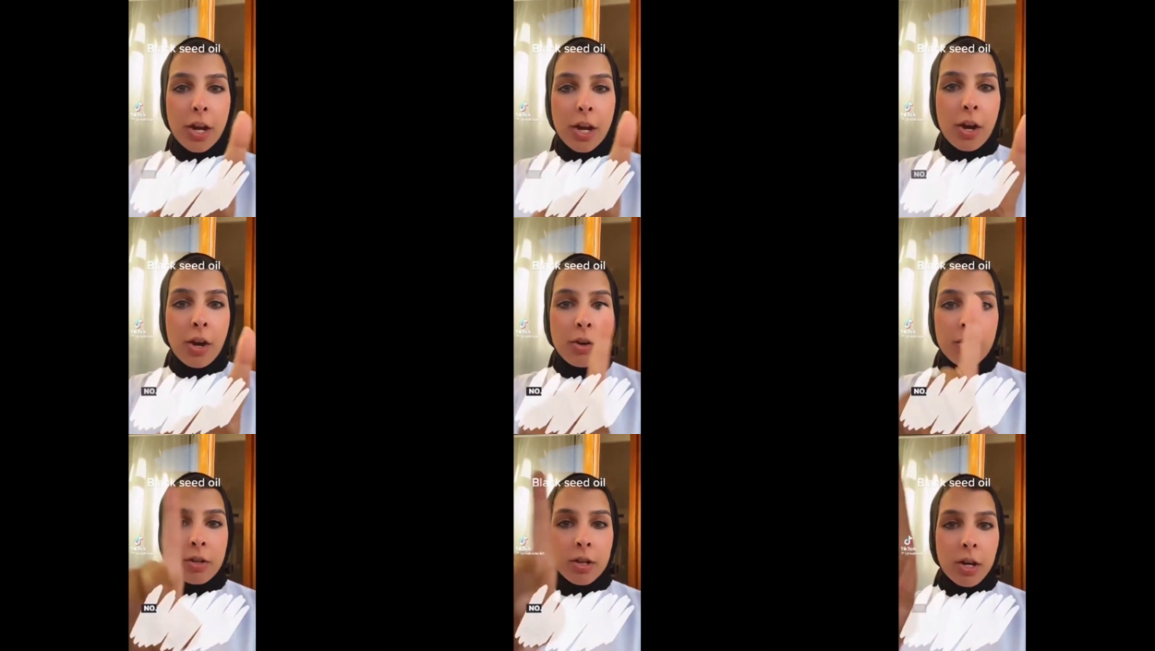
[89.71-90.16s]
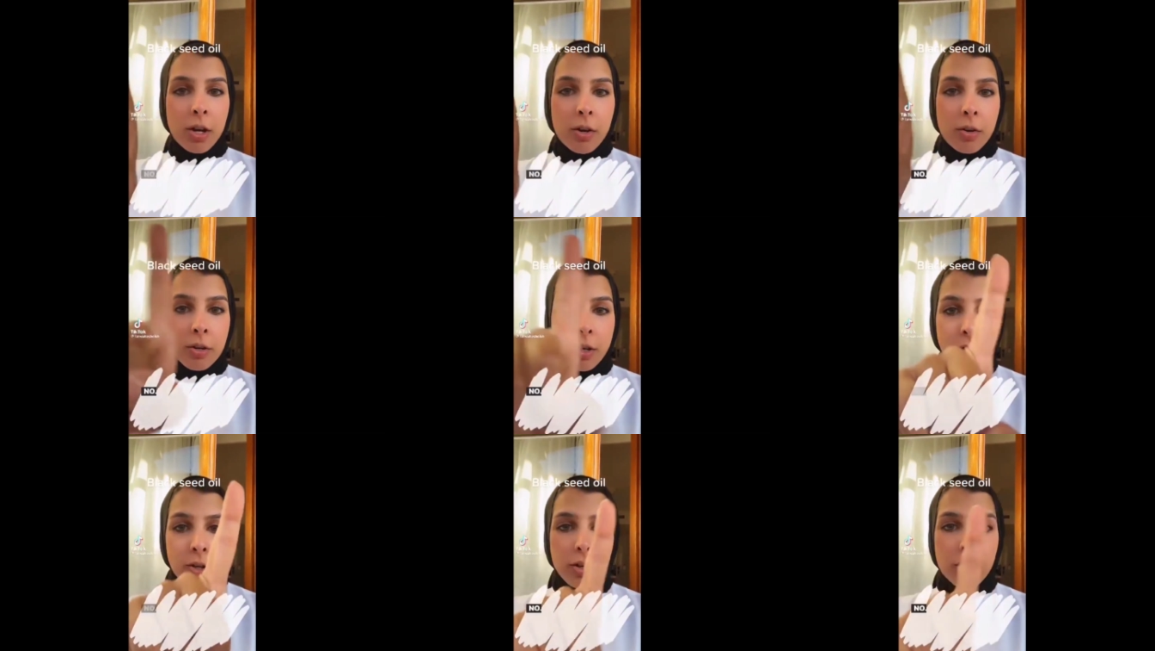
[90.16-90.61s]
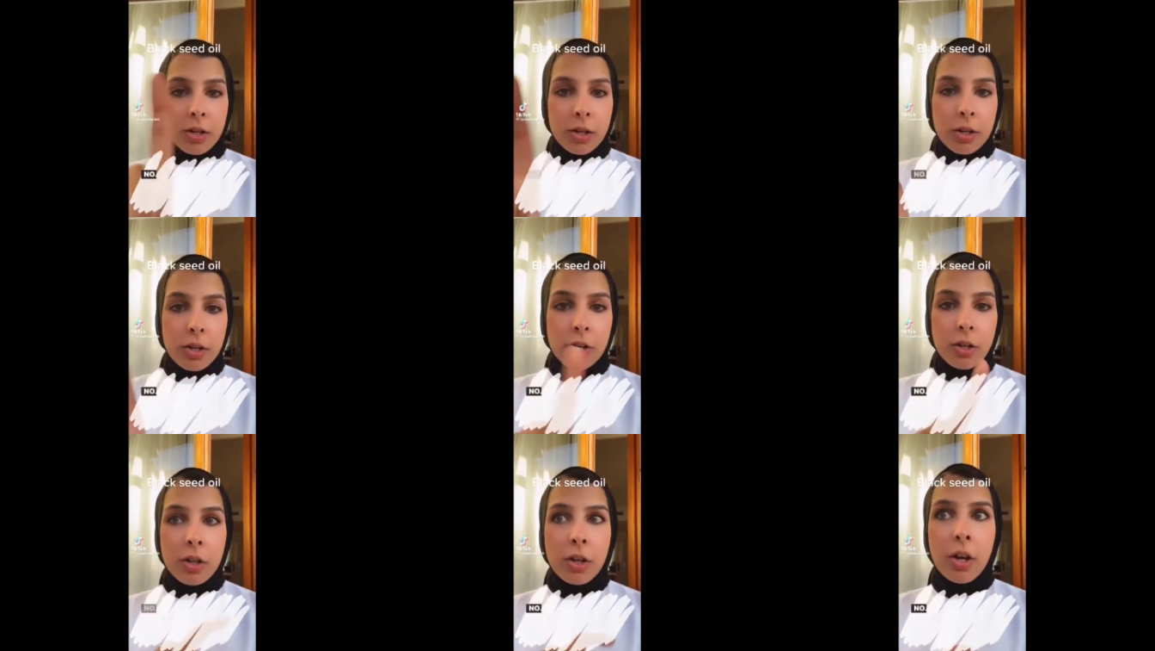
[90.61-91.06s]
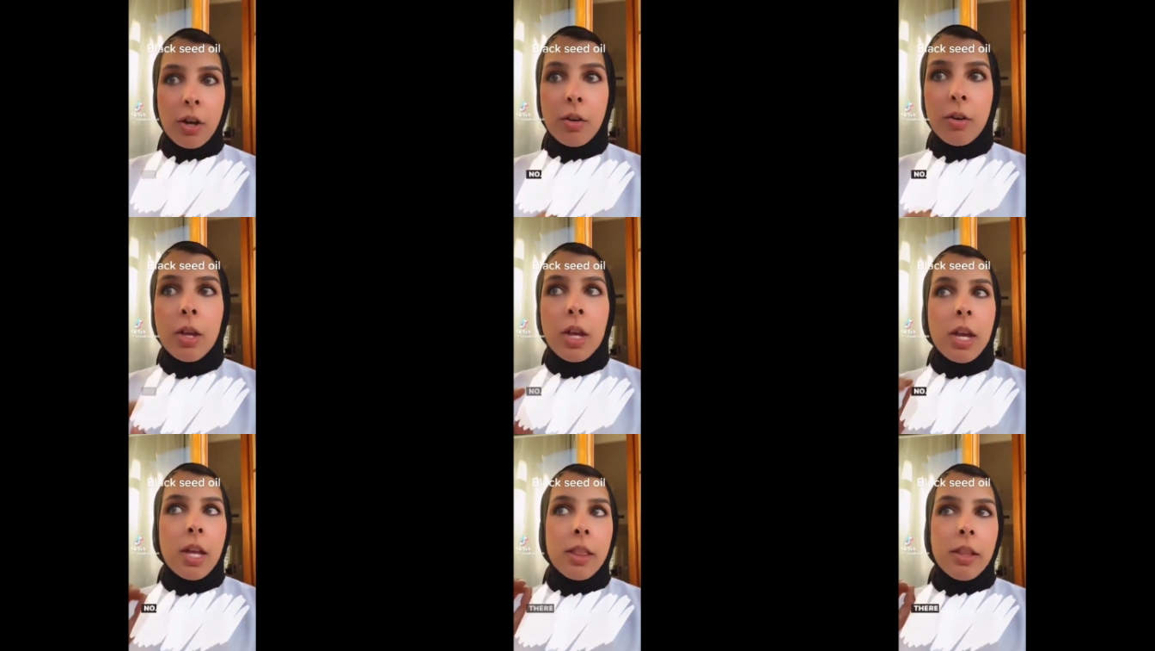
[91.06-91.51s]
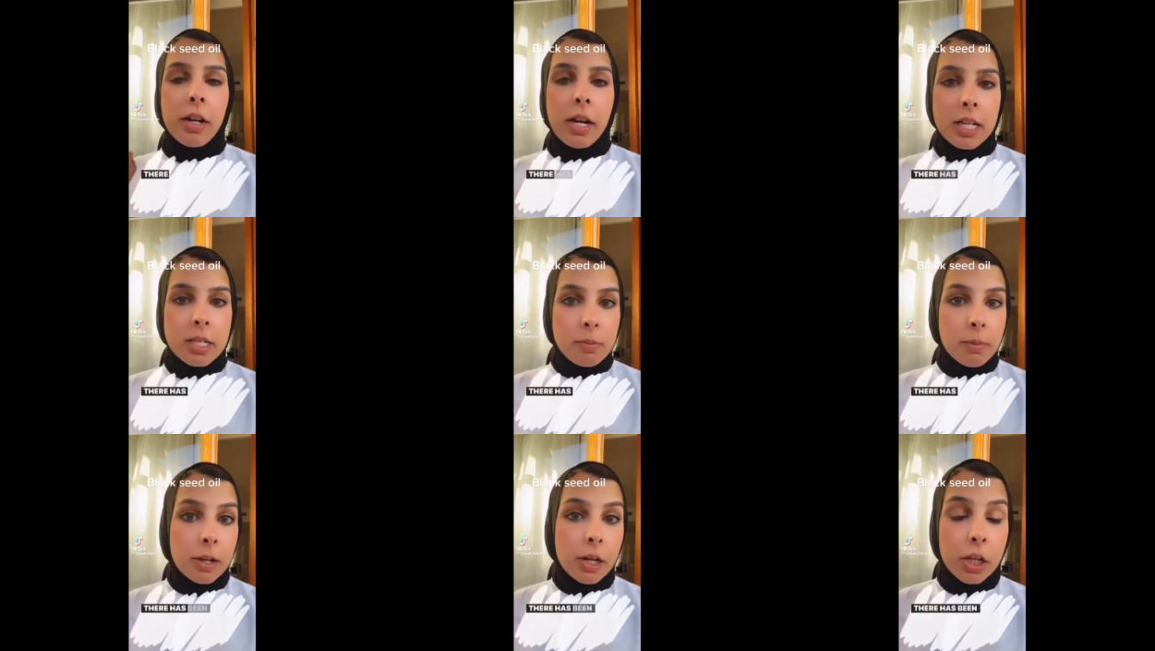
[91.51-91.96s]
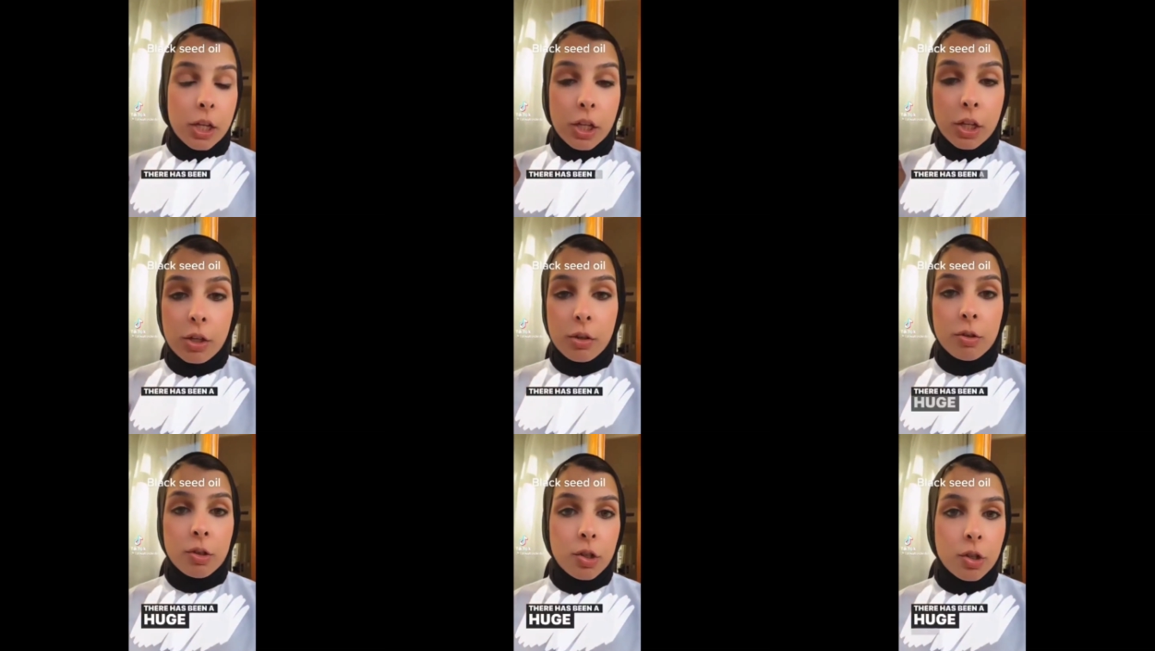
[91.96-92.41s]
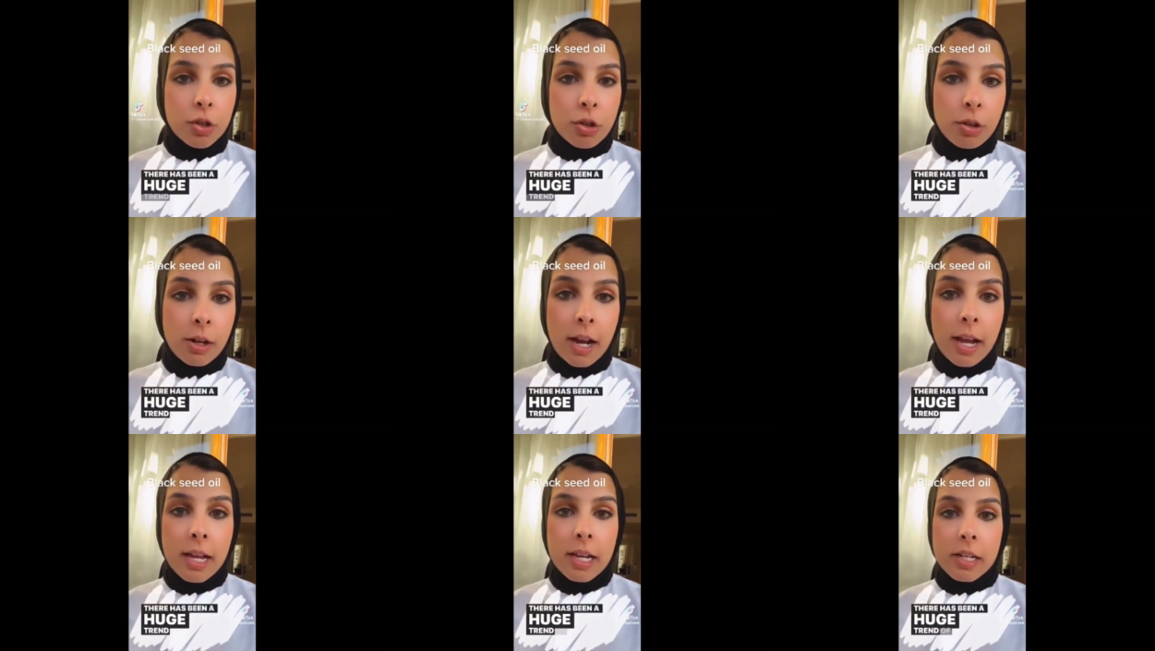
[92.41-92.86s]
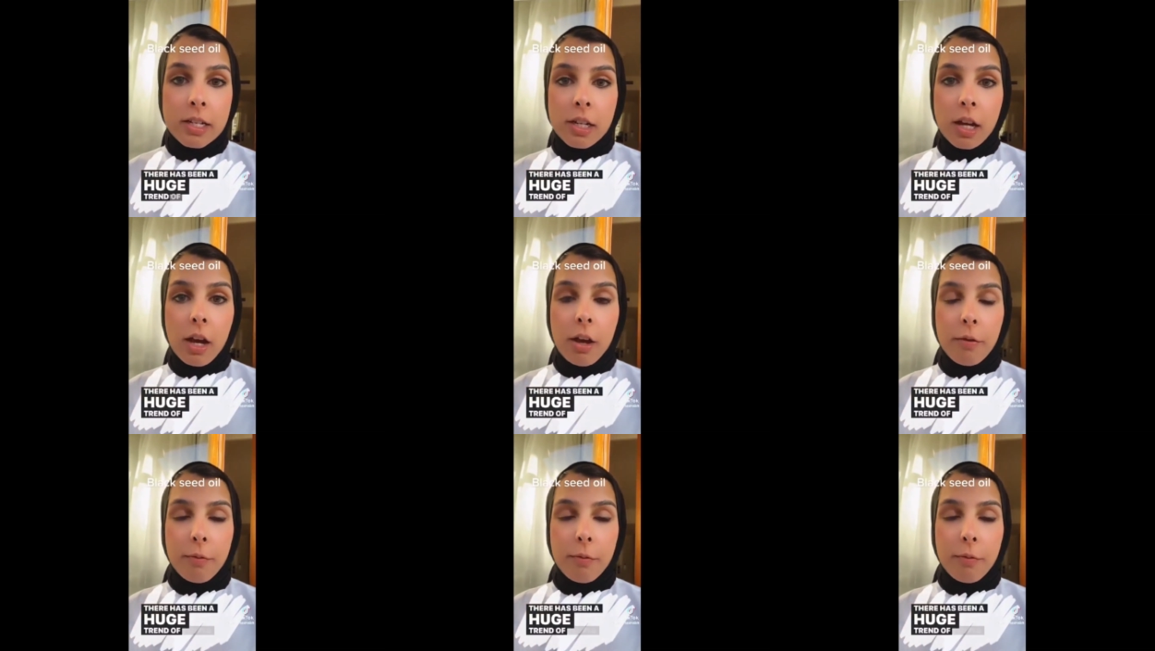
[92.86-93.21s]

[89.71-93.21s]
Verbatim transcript: No, no, no, no, no, no, no. There has been a huge trend